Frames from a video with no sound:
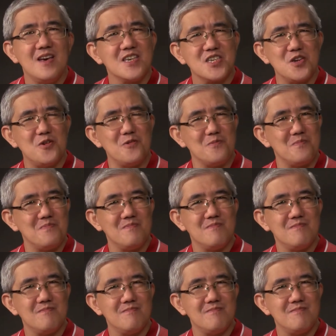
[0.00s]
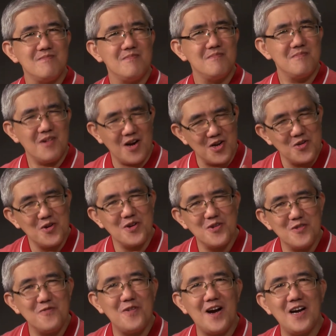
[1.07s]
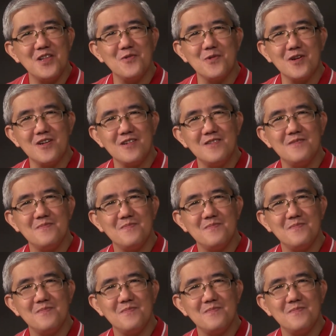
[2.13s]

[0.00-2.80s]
So, are you a good follower?